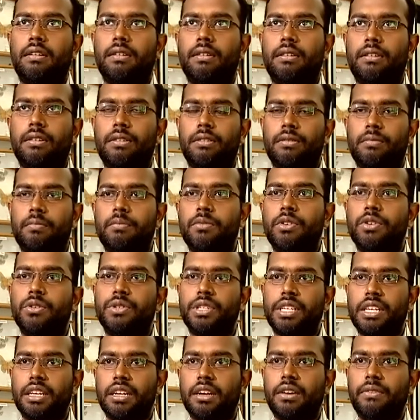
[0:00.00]
uh,
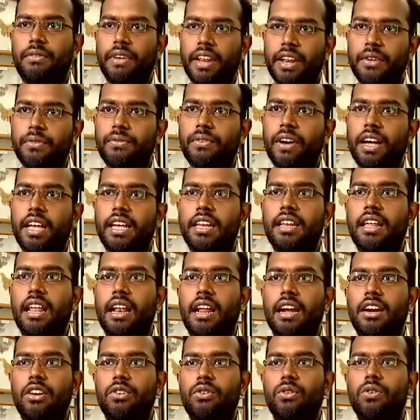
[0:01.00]
using a very fine
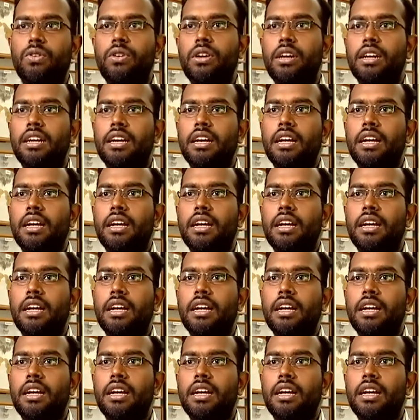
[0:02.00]
electrode